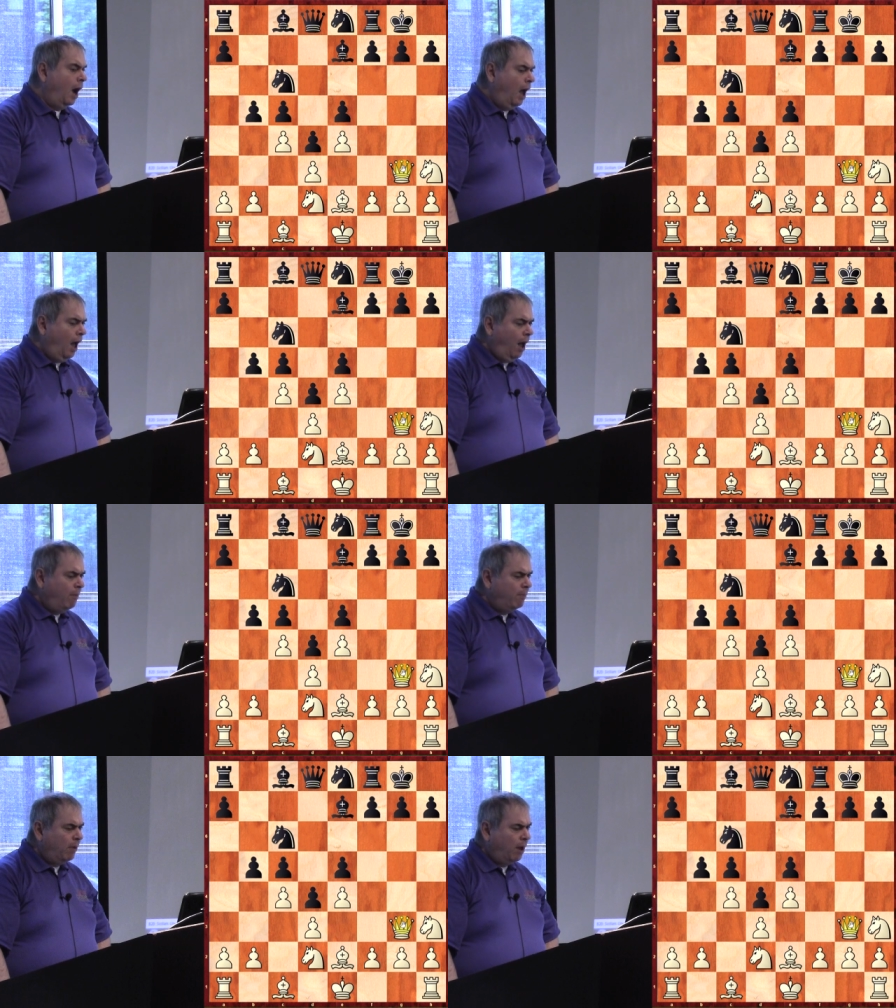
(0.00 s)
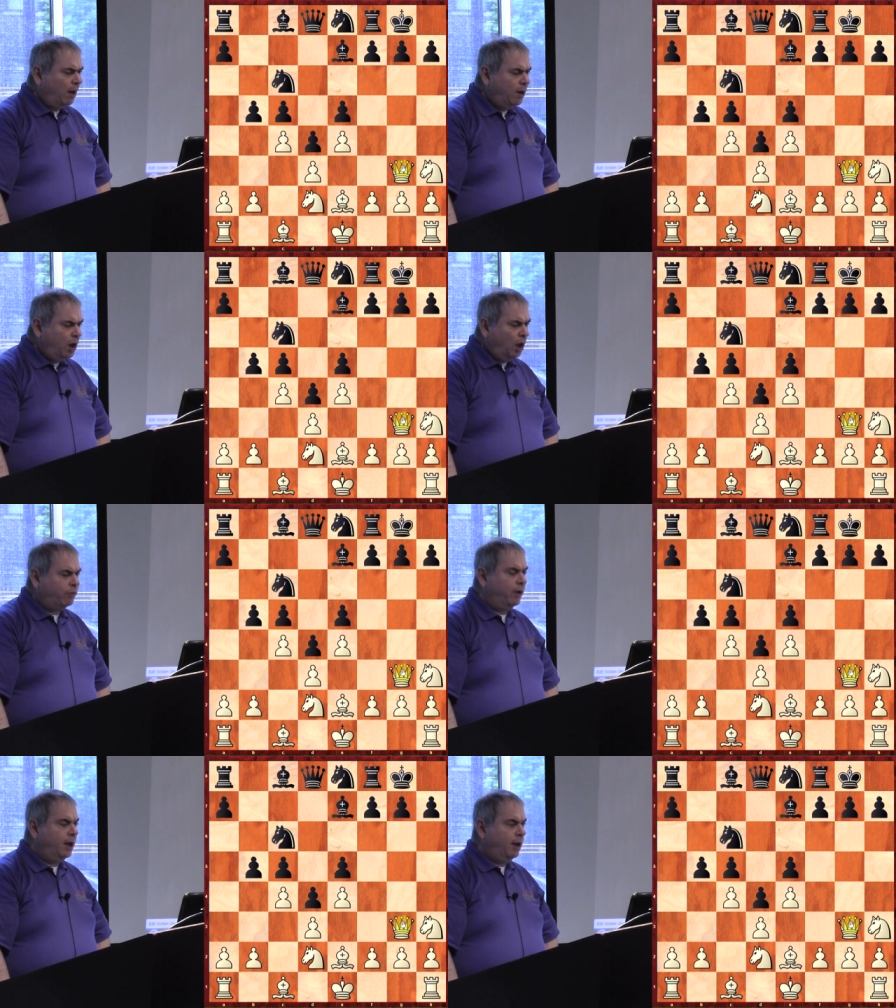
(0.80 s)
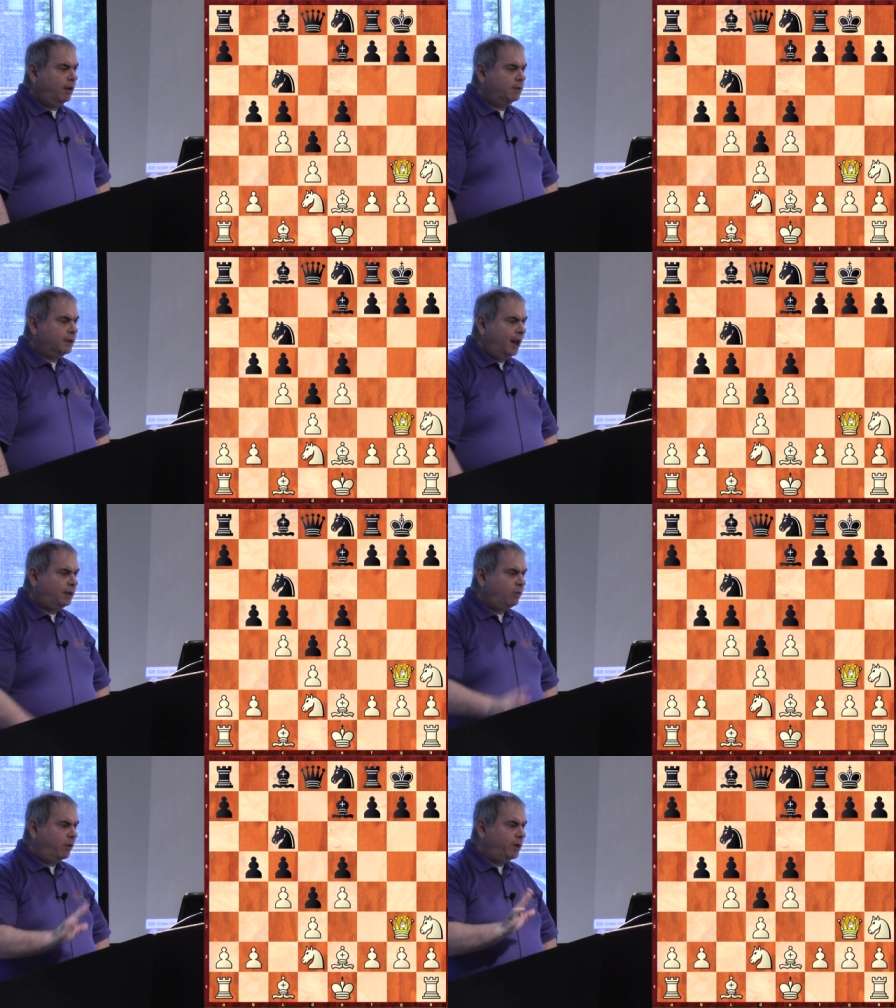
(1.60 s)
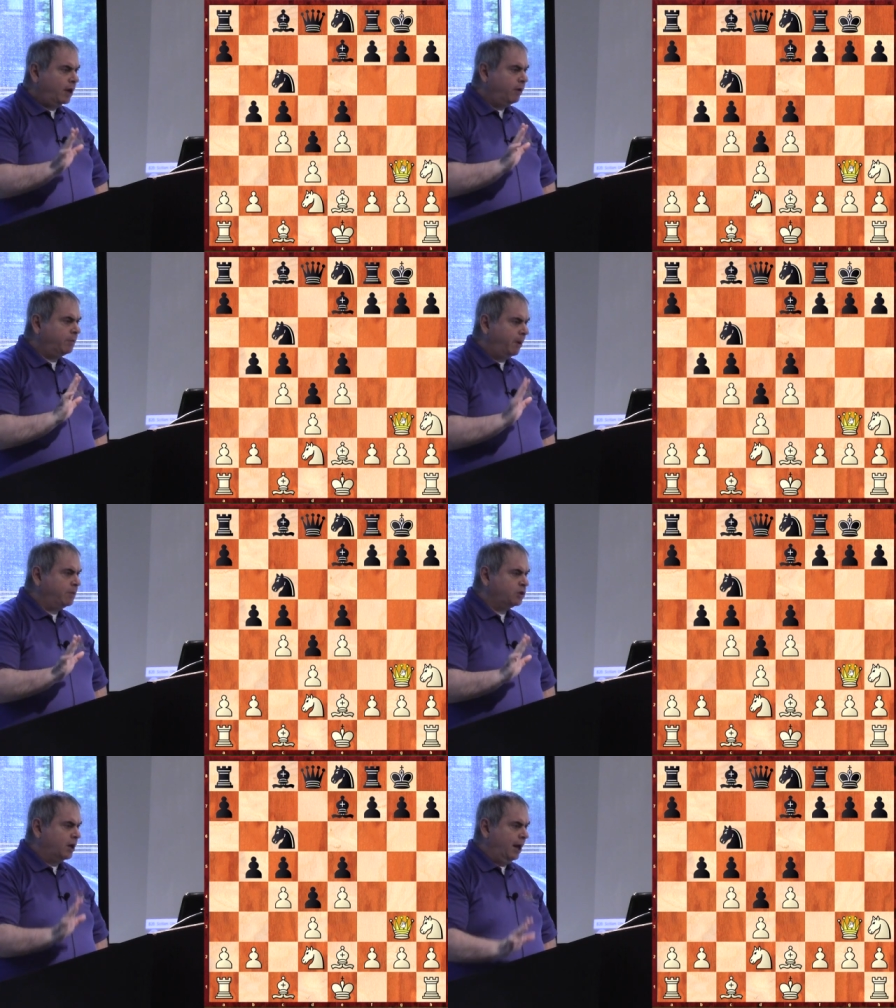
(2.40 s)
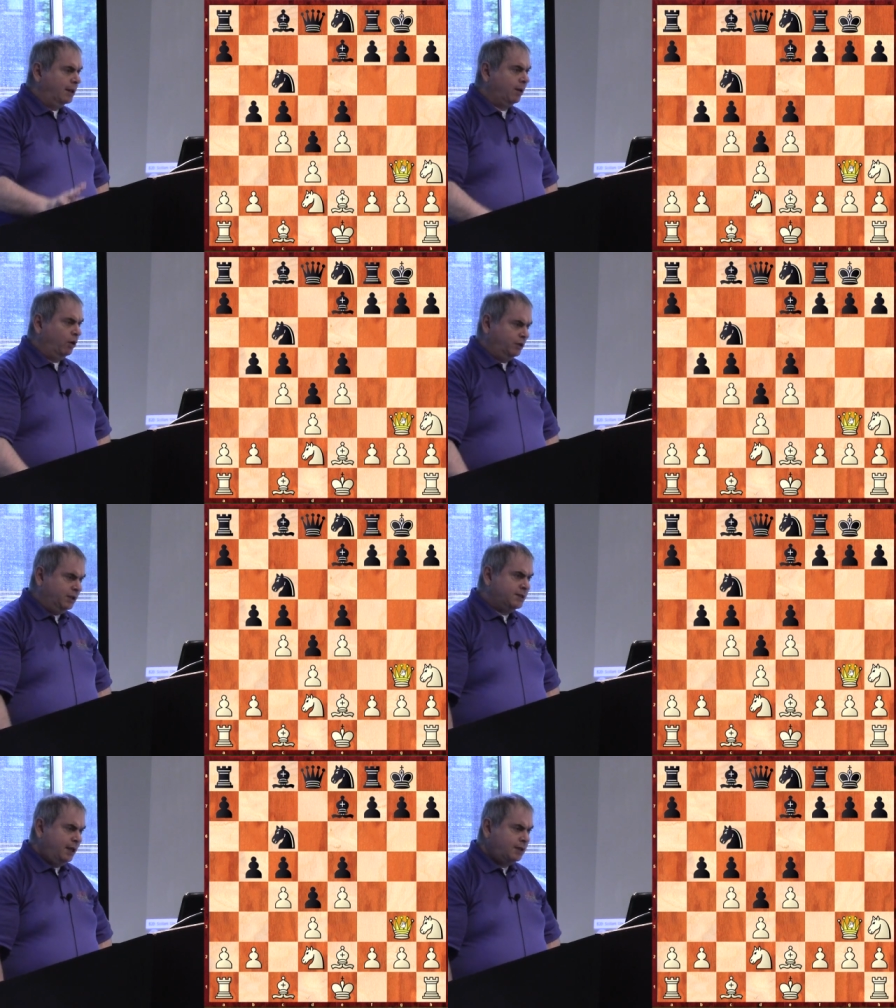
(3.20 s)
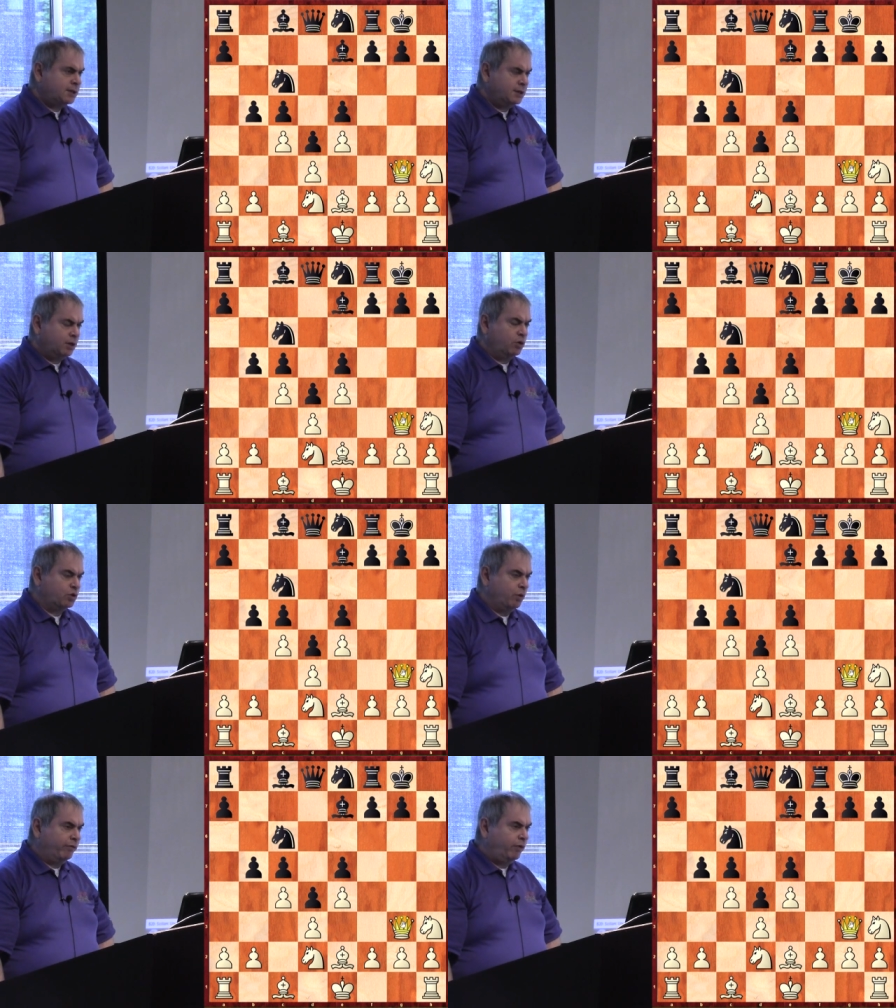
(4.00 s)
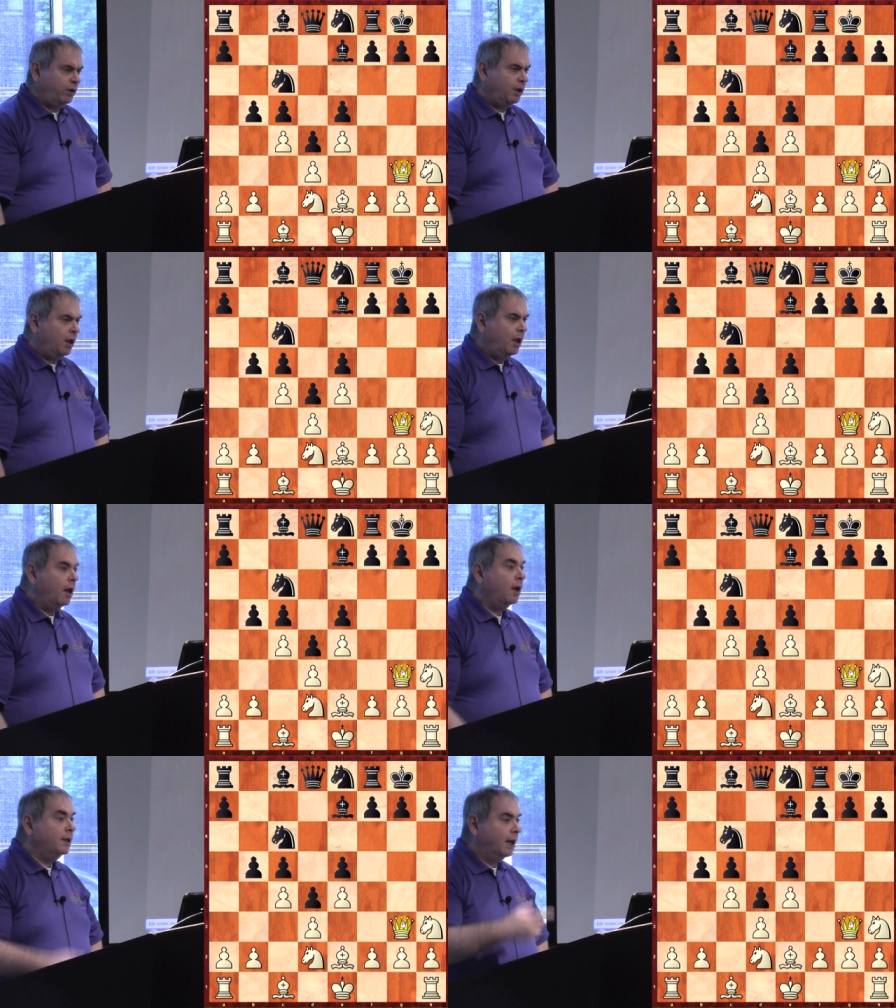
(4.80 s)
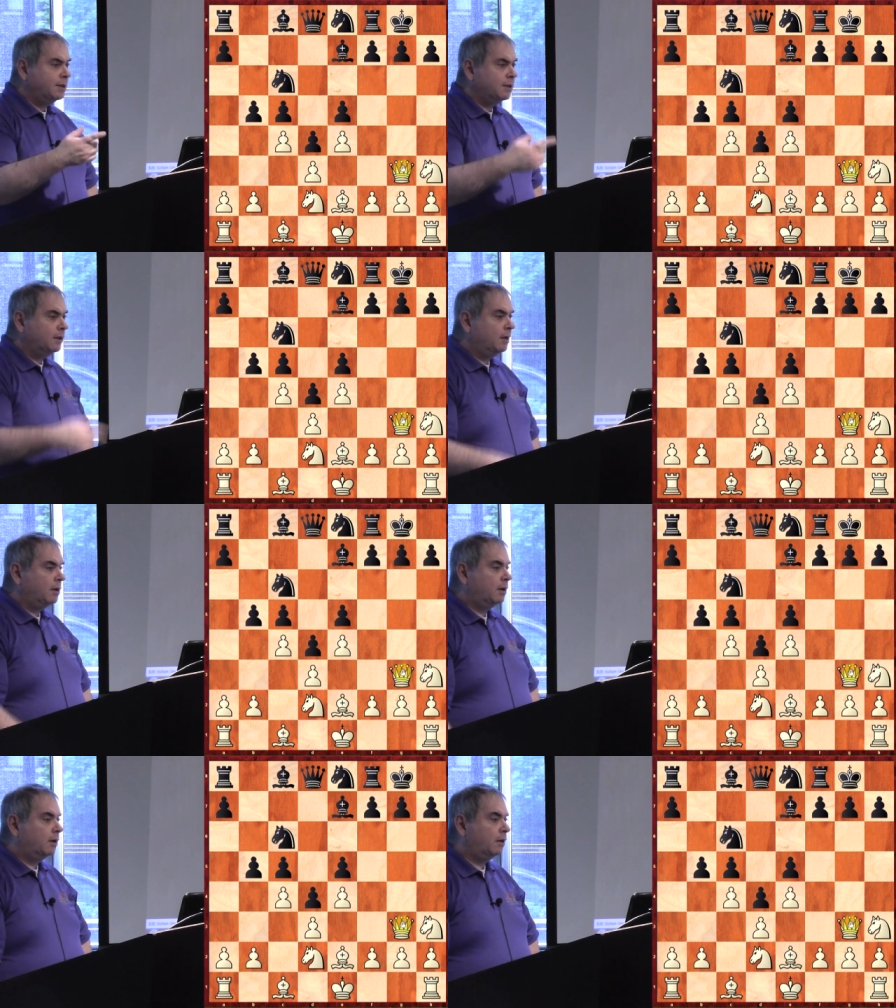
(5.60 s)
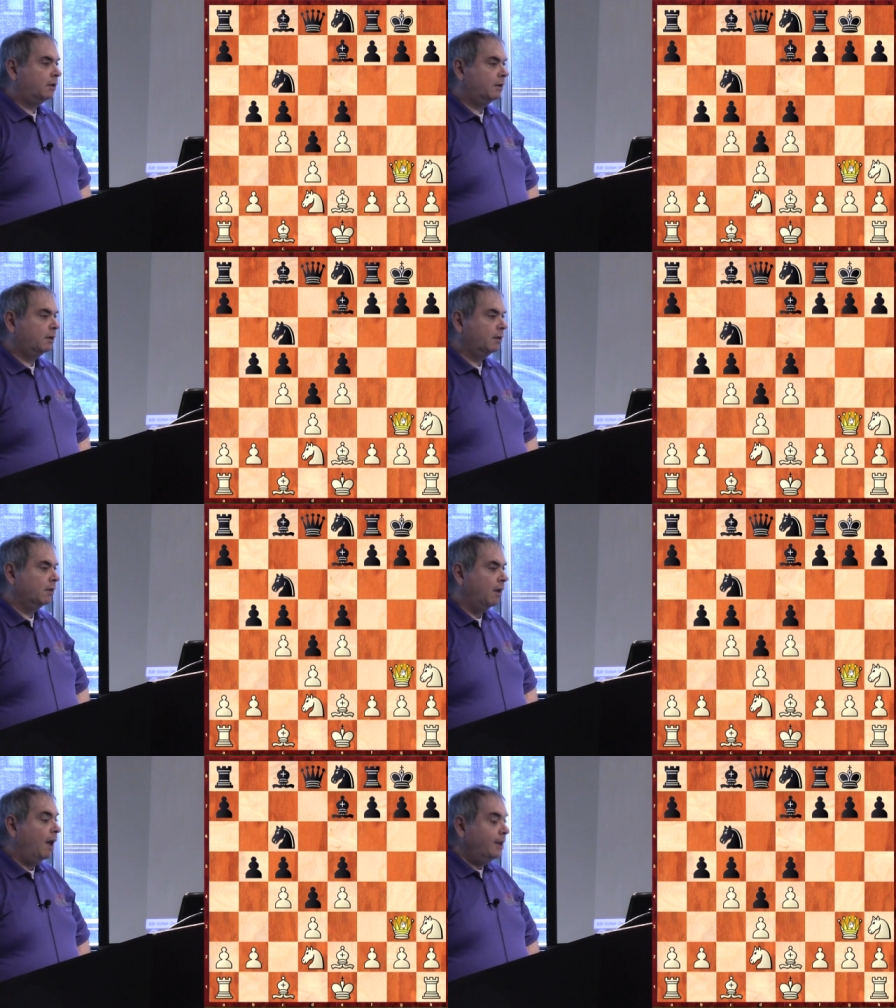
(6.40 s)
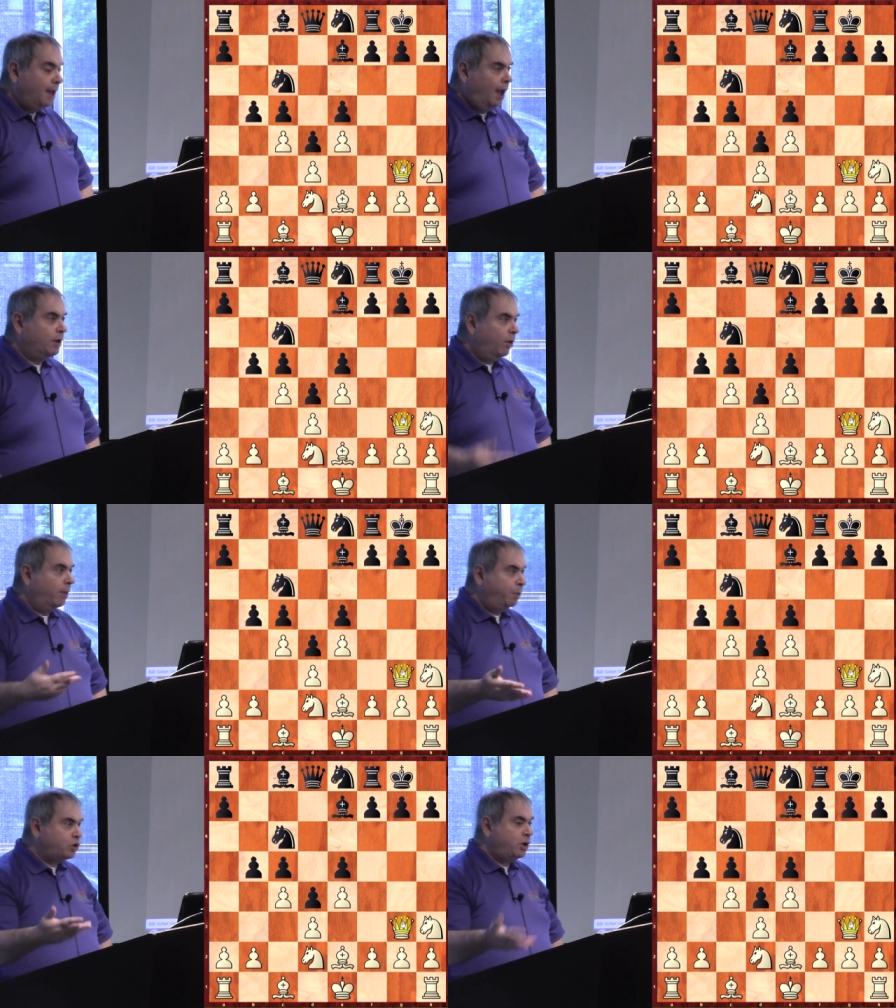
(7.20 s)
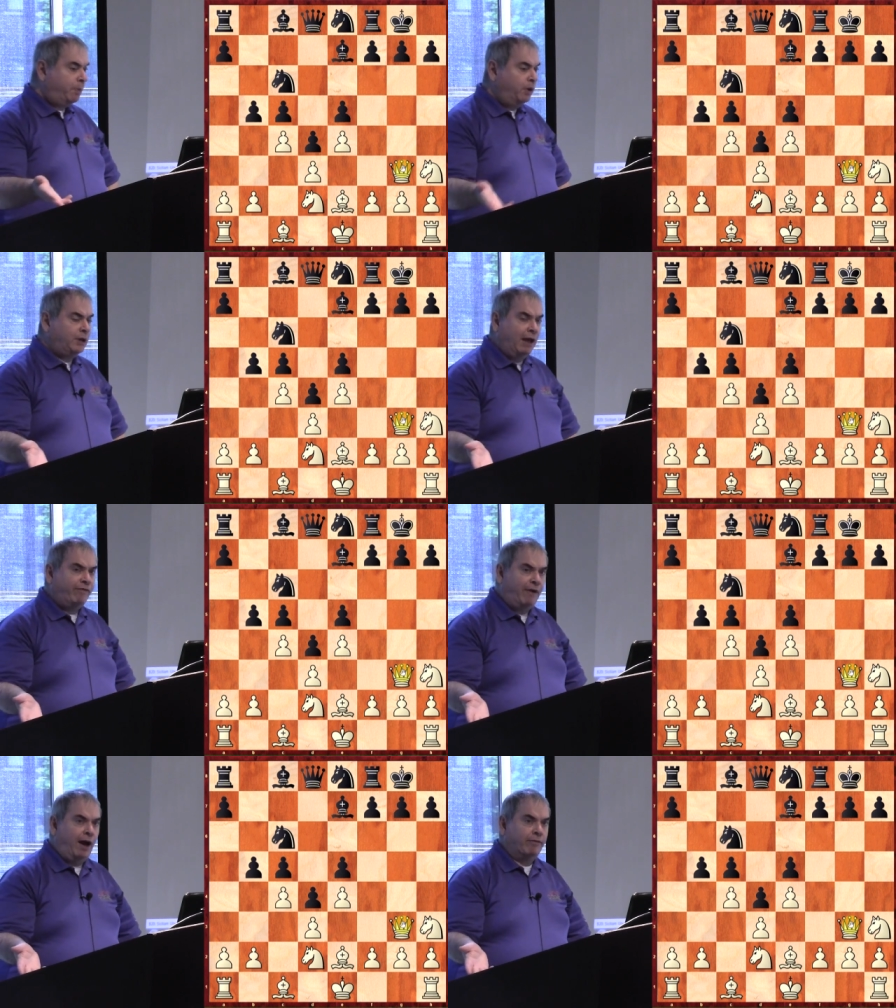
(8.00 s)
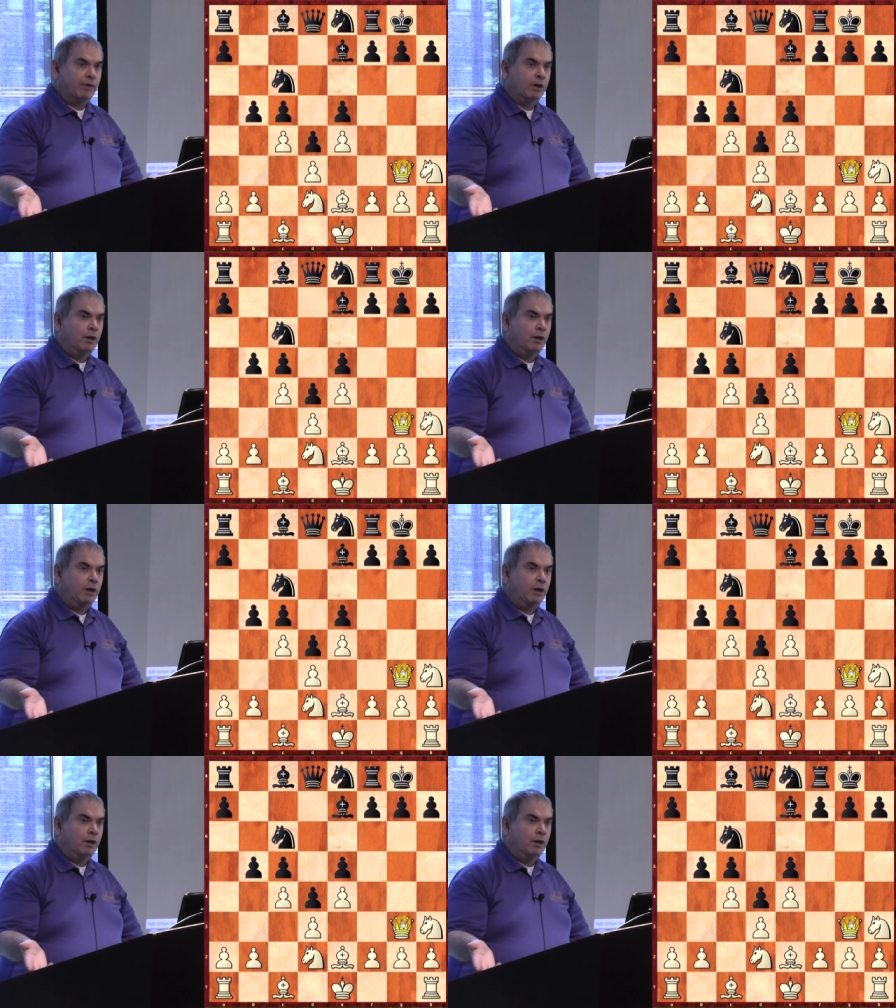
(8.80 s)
Um, not really. The knight you already agreed probably is going to land on d6 as a good square for it. Yes? F5. Yeah, you want to push the pawn to f5.